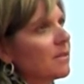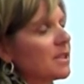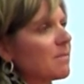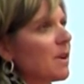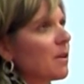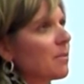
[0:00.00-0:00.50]

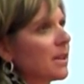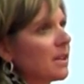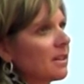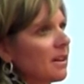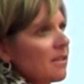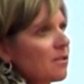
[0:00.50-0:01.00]
it's my
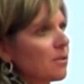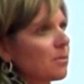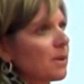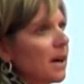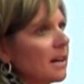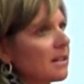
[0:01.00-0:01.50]
opinion, ethical
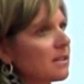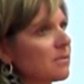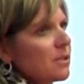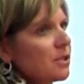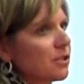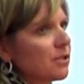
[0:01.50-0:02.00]

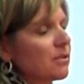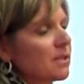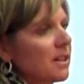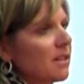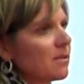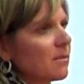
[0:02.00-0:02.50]
practice, we should go
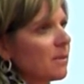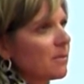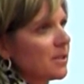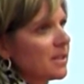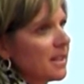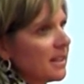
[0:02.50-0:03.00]
tell the
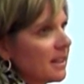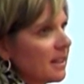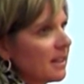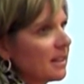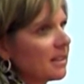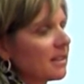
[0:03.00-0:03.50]
mom we're
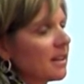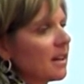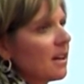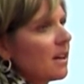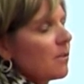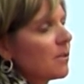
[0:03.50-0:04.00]
sending it.
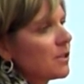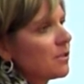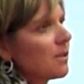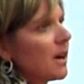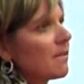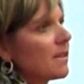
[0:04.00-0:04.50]
We
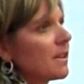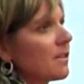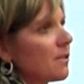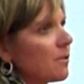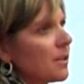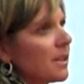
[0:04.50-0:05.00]
do have the
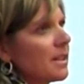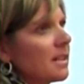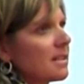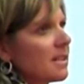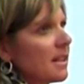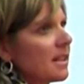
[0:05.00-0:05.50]
authority
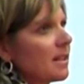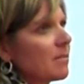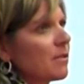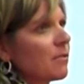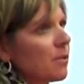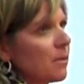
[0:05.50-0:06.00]
to send
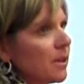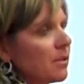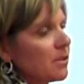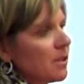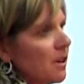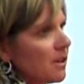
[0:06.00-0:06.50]
it before we
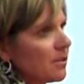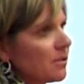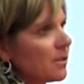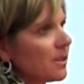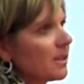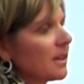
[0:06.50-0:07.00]
go talk
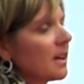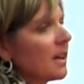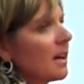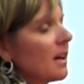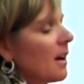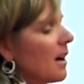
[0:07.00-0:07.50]
to her.
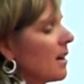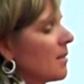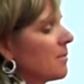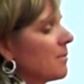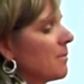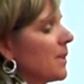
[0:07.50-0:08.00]

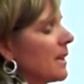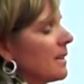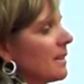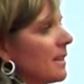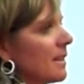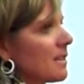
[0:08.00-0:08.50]

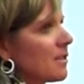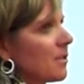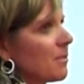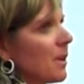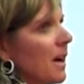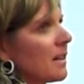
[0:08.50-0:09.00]
But it is
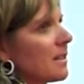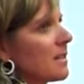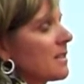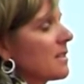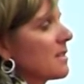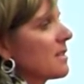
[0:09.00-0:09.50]
good
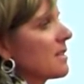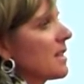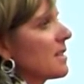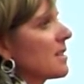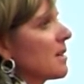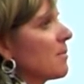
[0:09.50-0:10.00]
practice because it
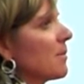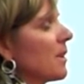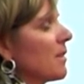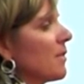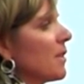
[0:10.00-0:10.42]
sets up,